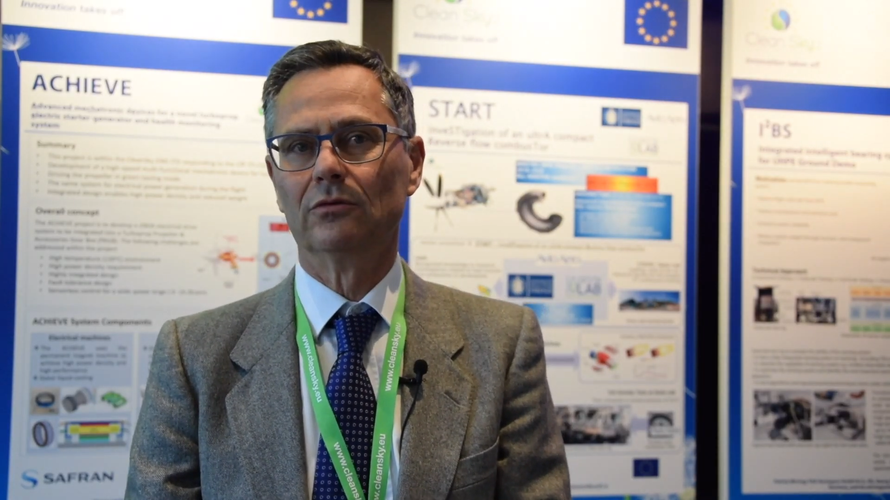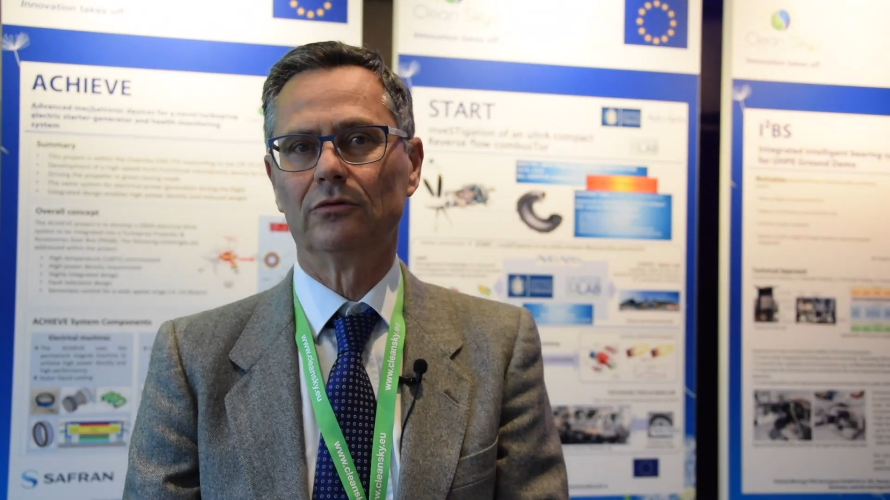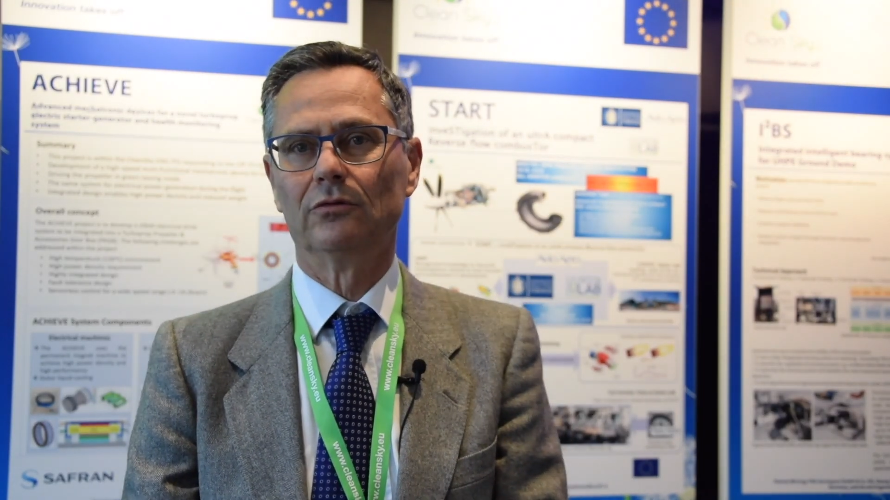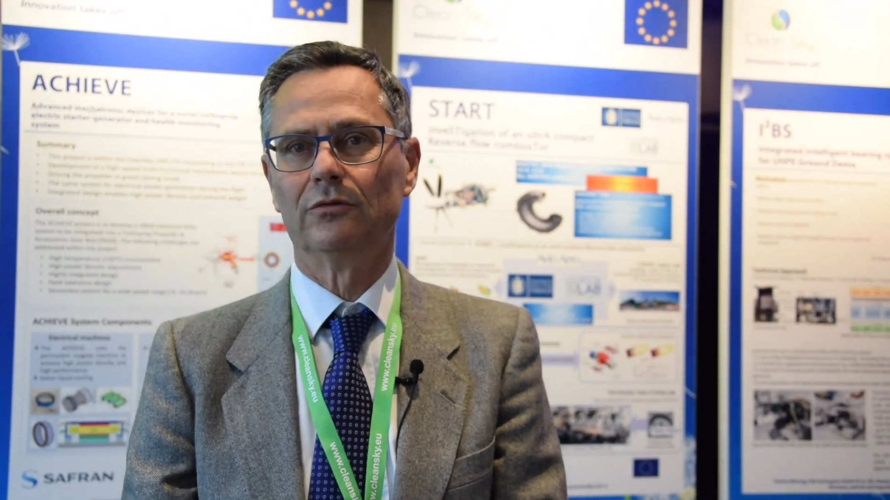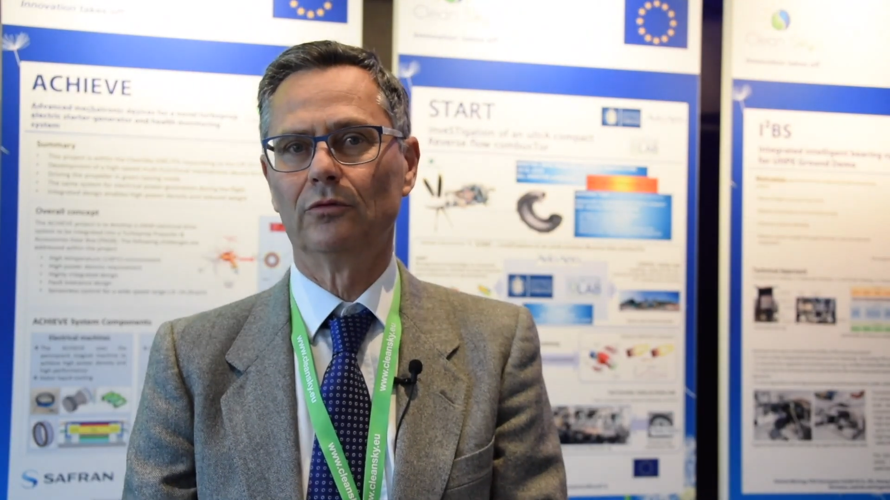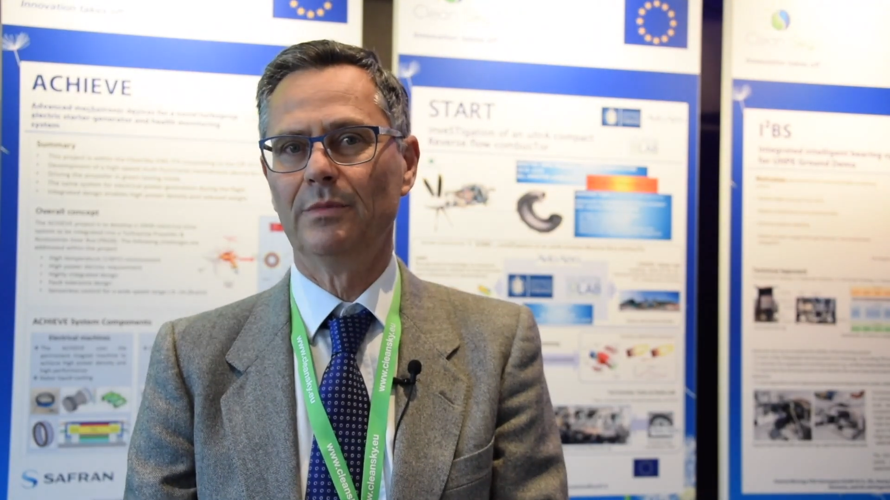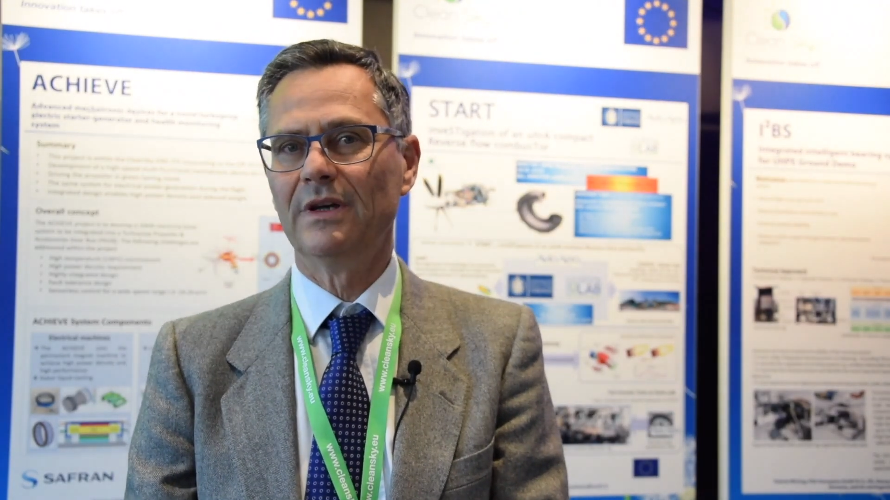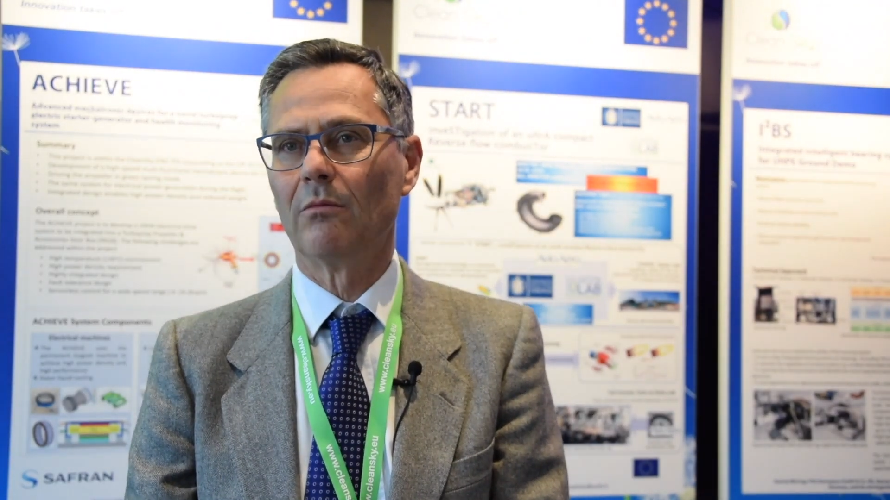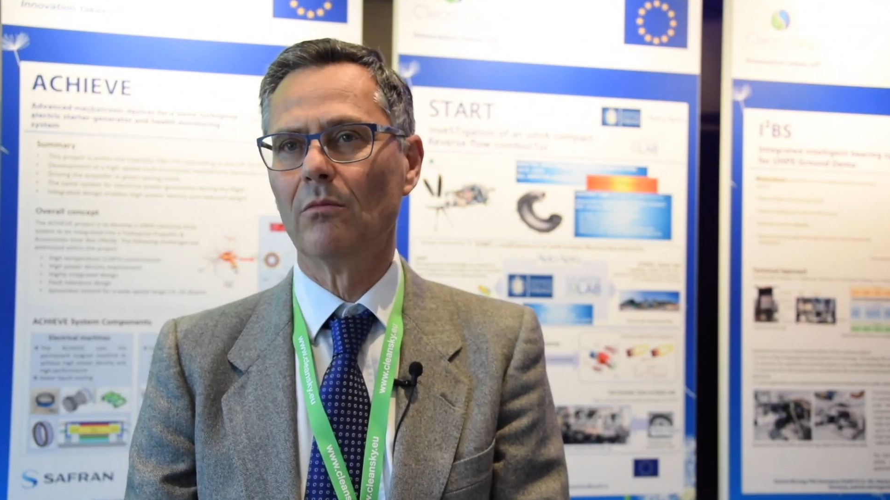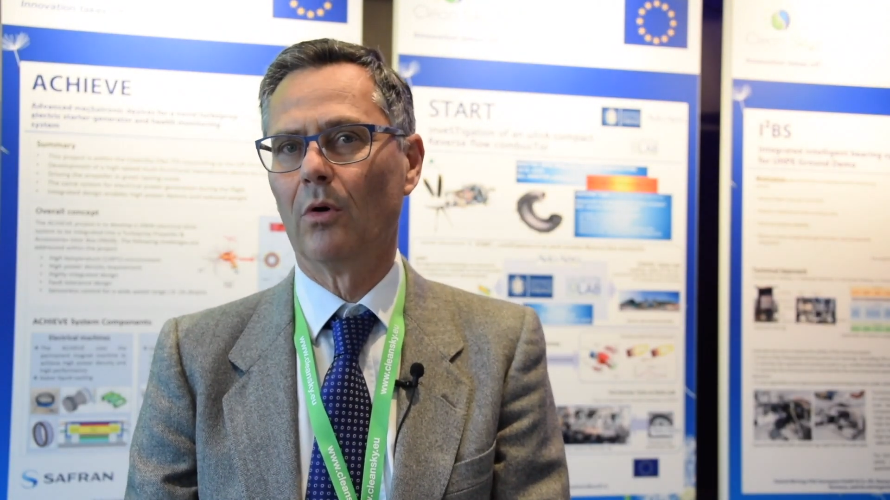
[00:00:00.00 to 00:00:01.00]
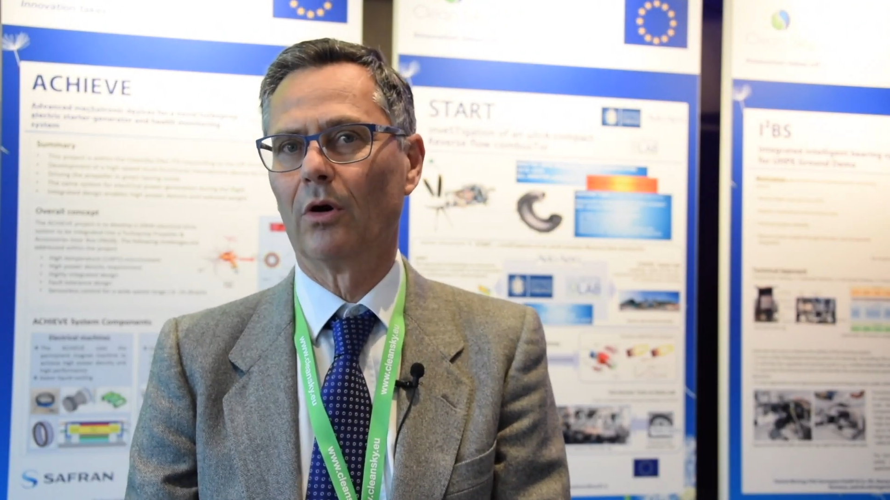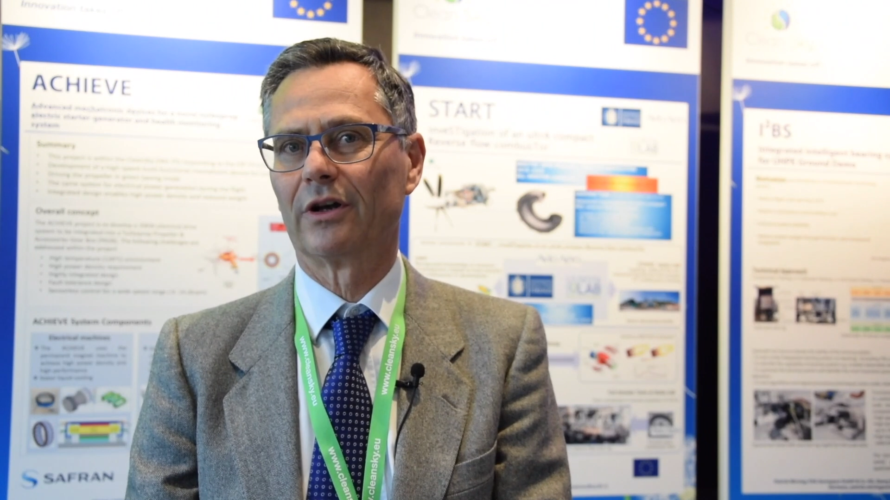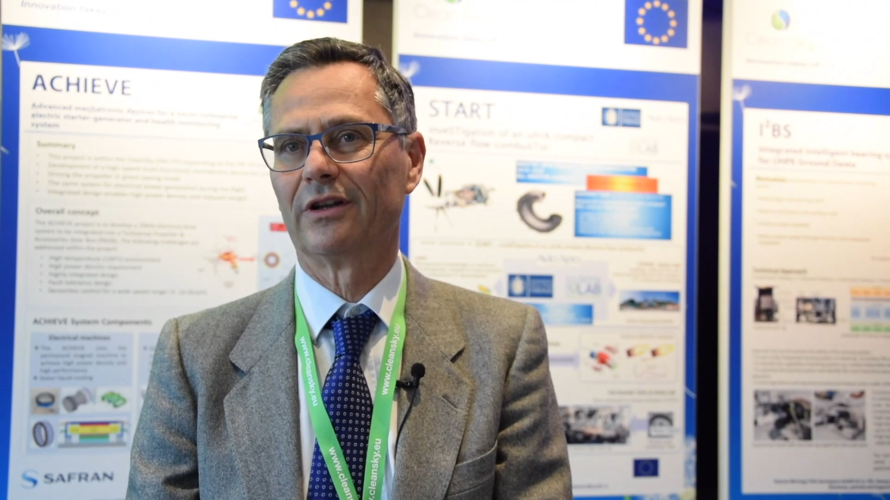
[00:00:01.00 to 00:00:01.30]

to, to be on board